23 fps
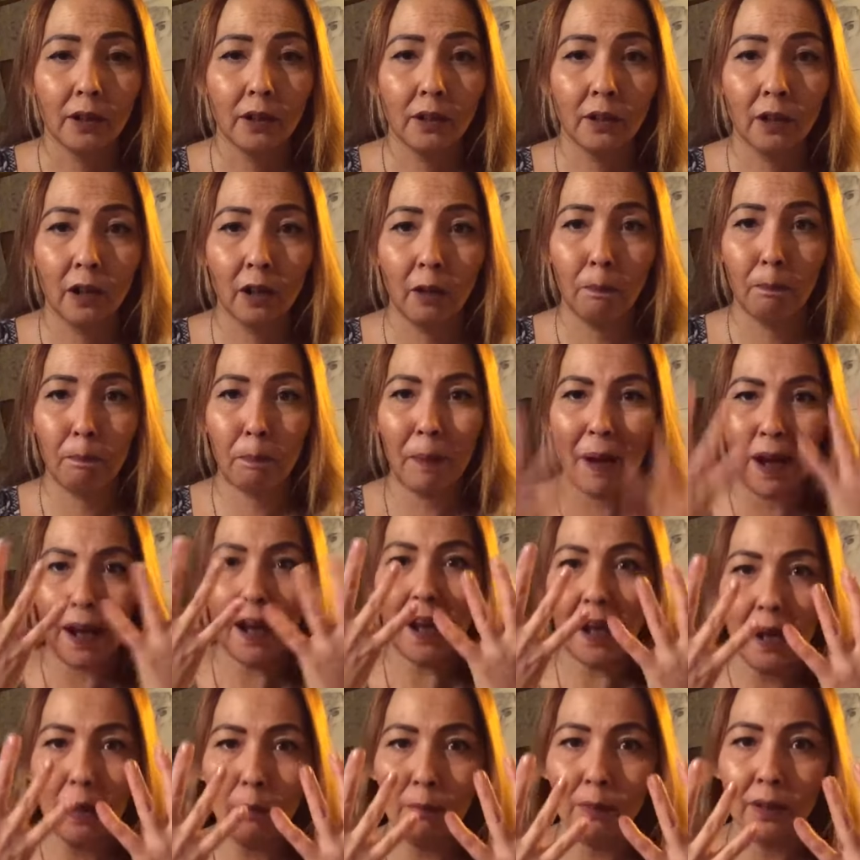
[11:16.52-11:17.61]
know,
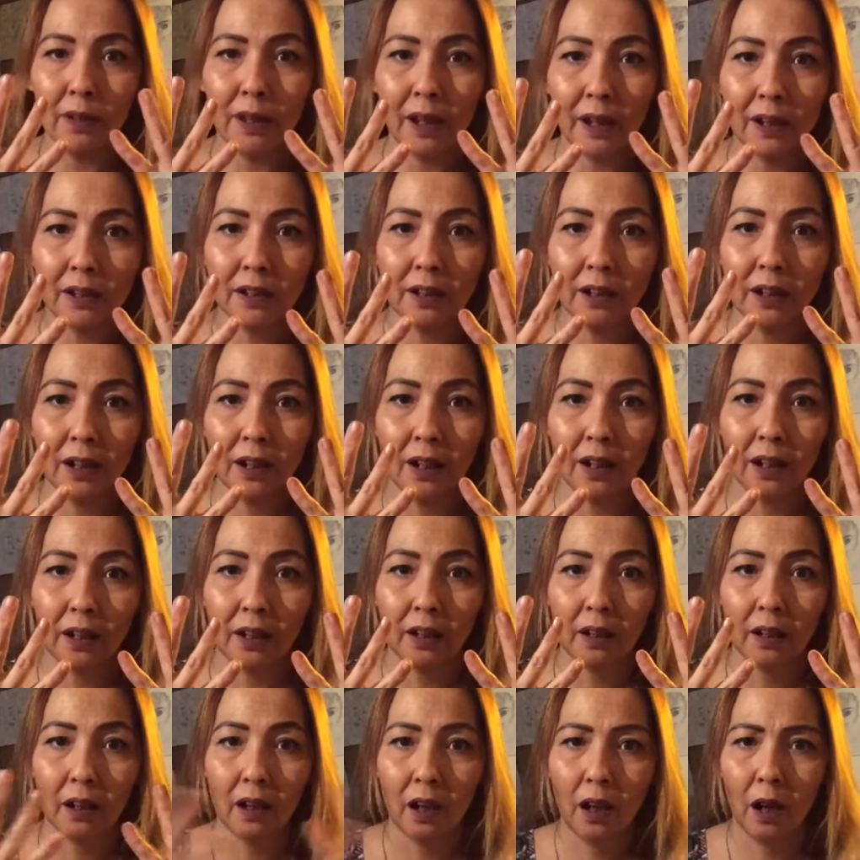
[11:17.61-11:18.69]
bam, there's a dick.
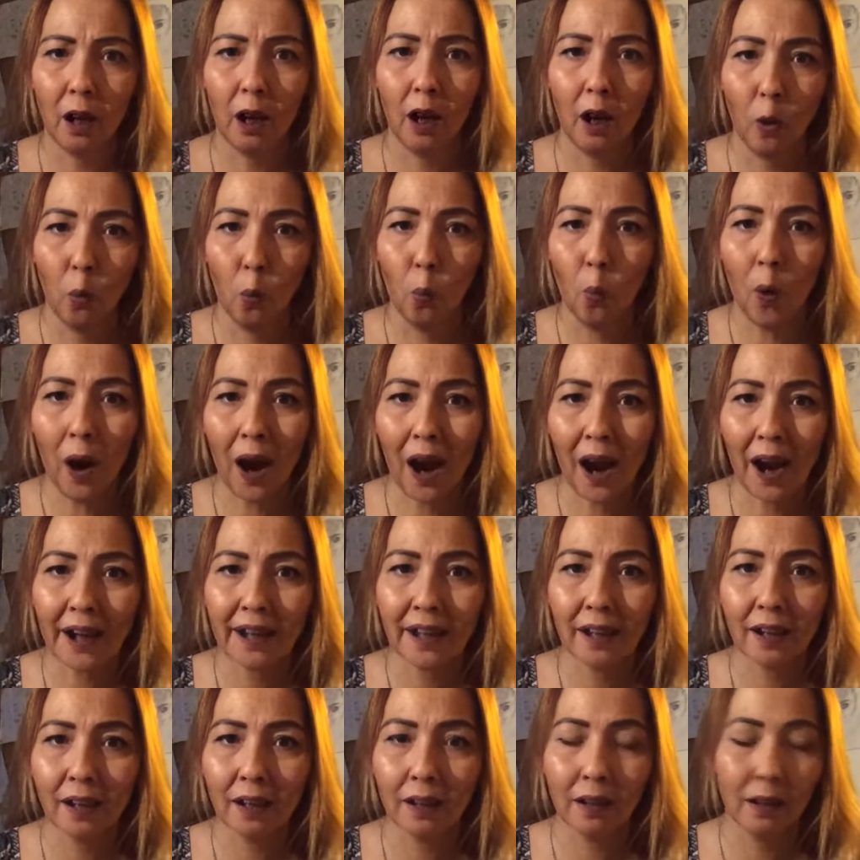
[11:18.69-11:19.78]

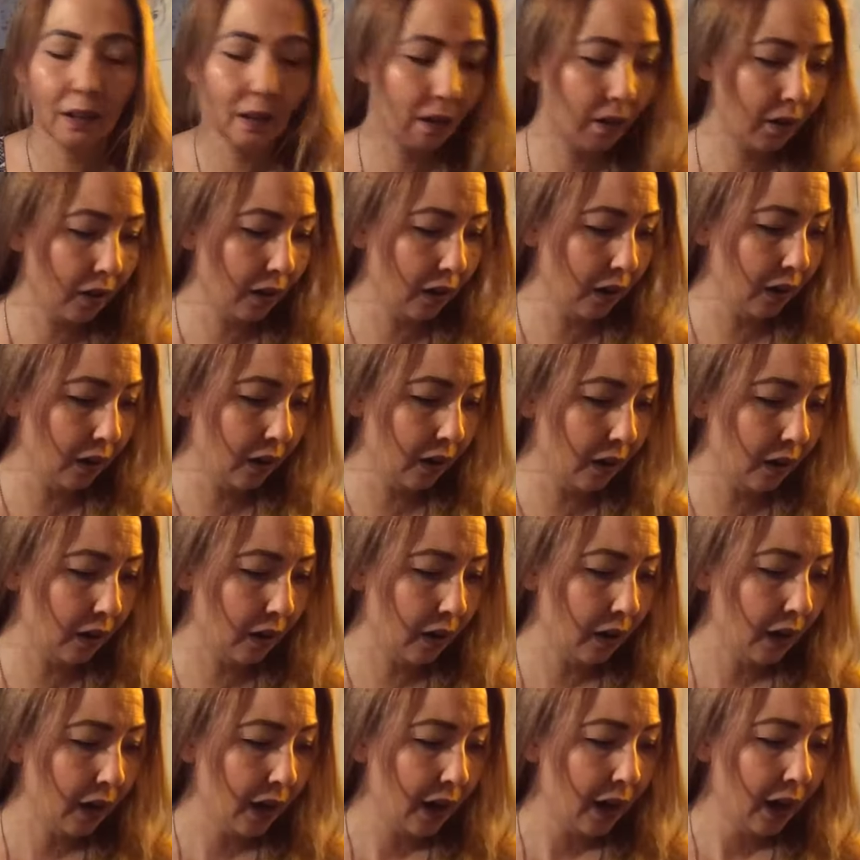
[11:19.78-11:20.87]
What?
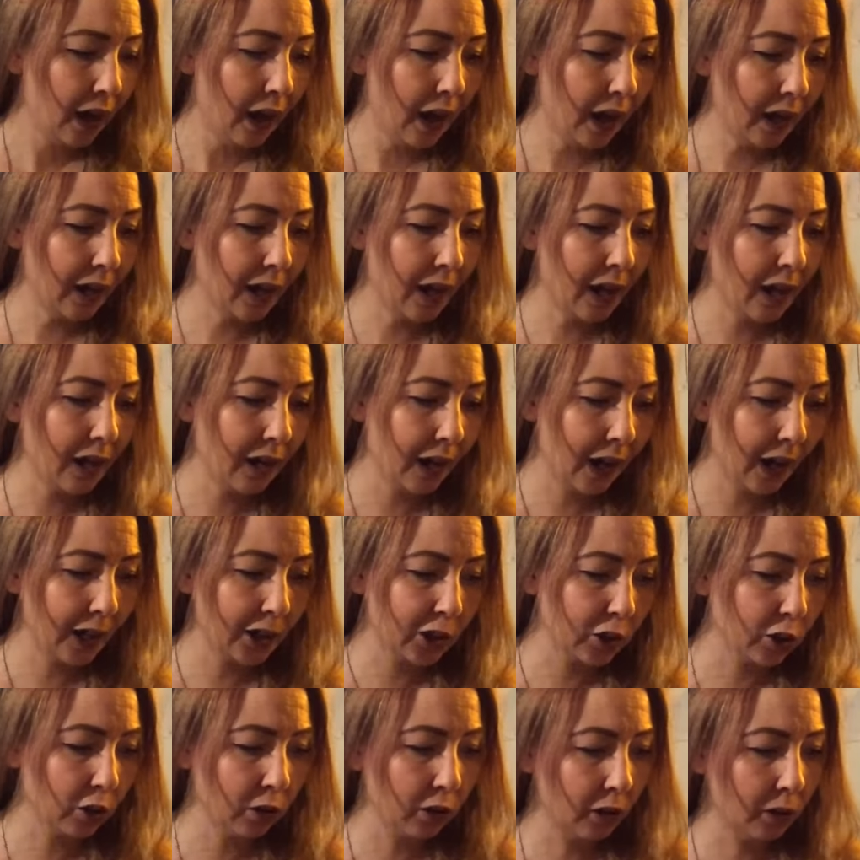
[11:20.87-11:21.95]
And I like
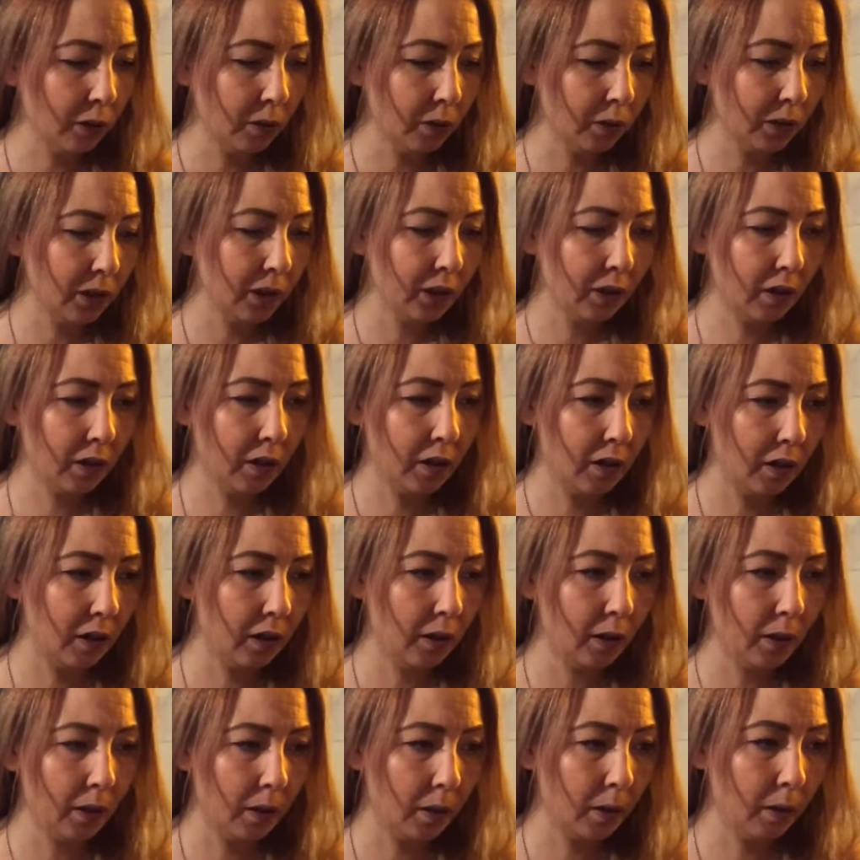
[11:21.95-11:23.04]
to know
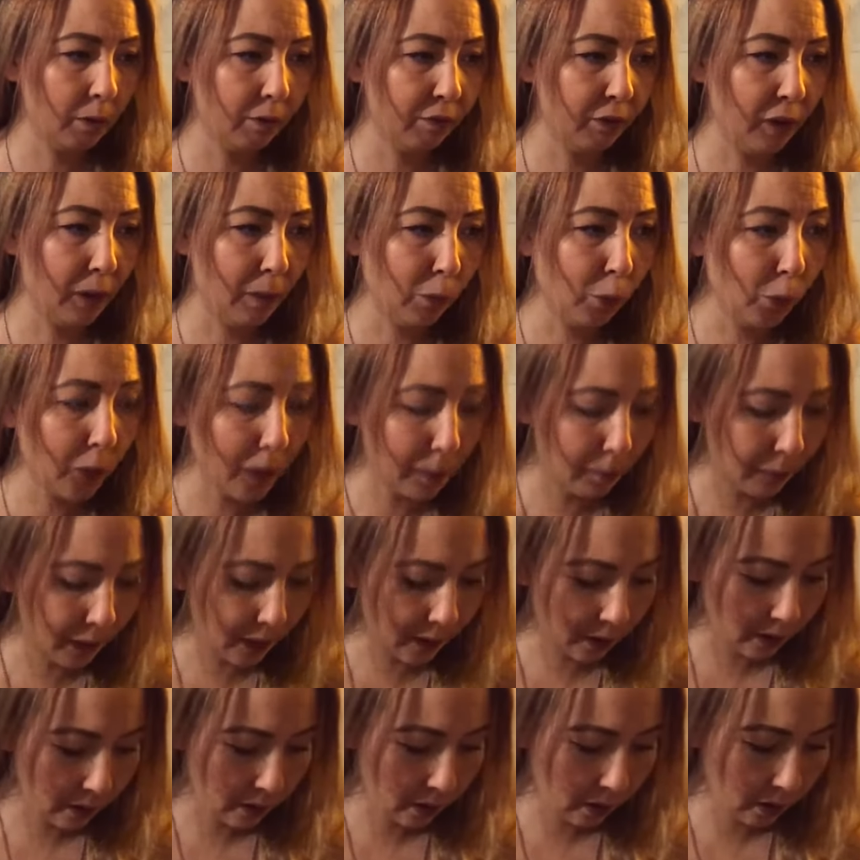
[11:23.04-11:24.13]
from
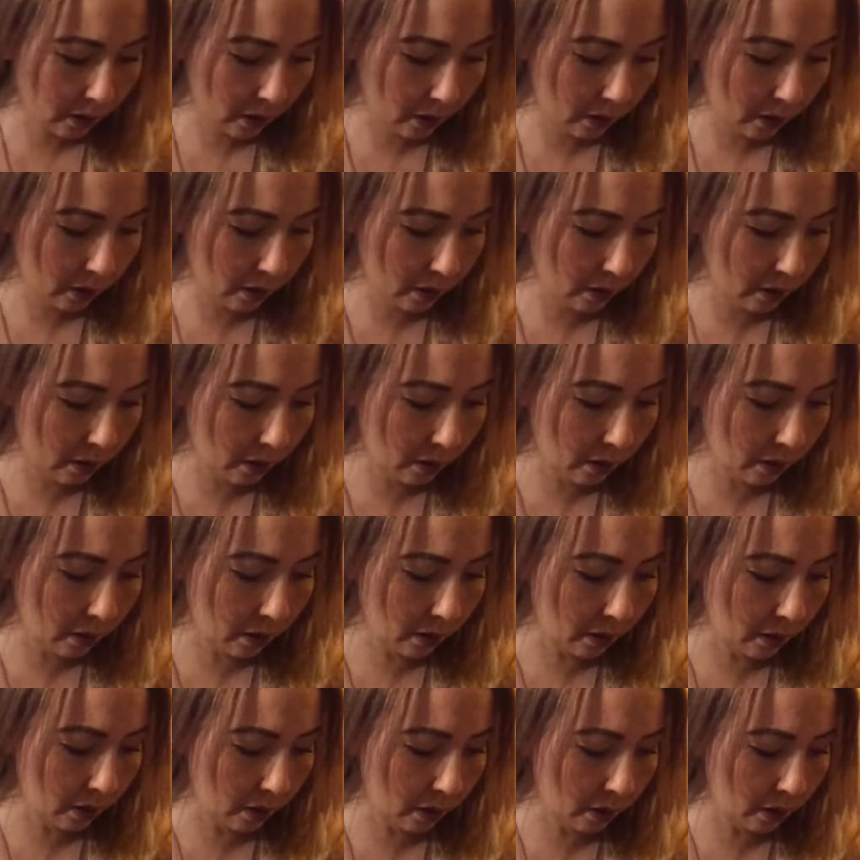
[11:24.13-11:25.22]
women
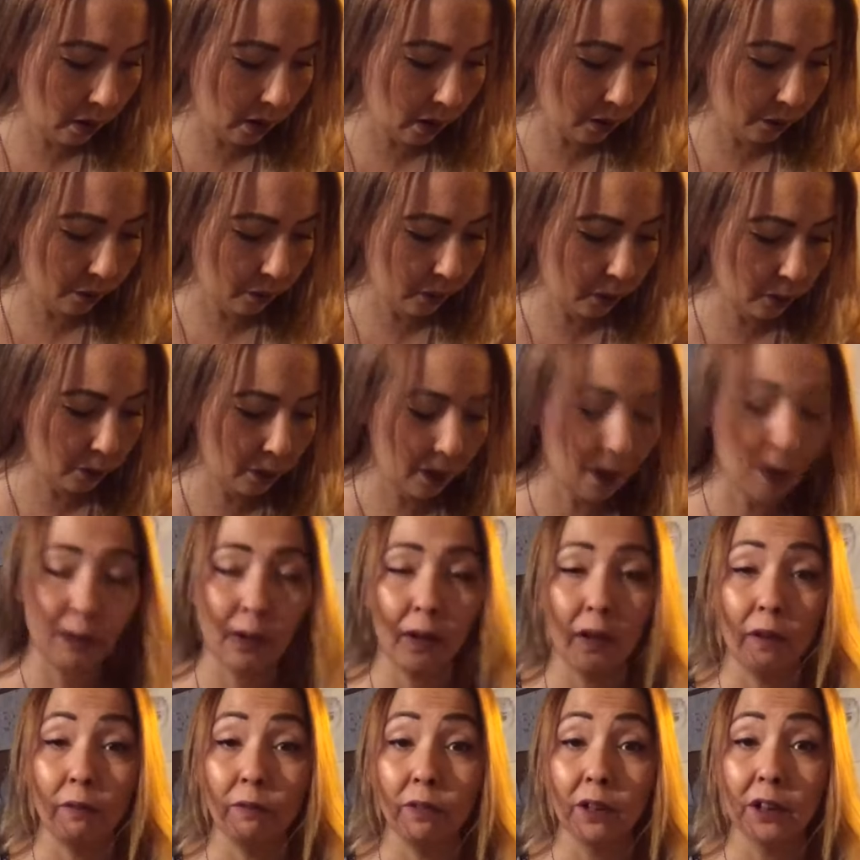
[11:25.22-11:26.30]
if you
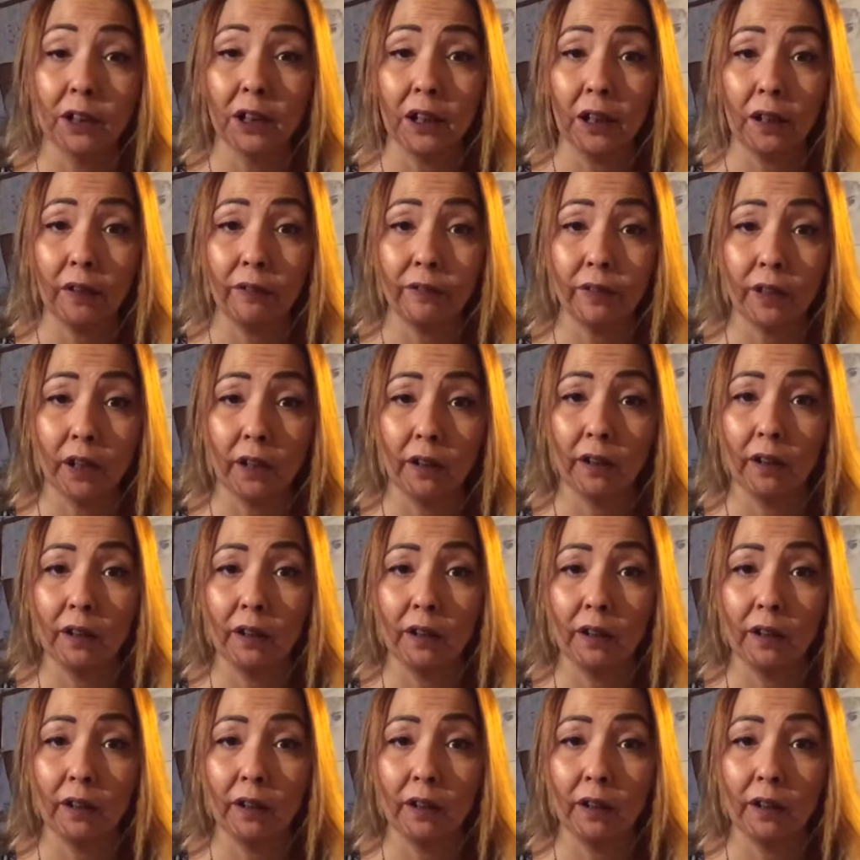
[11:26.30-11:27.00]
ever received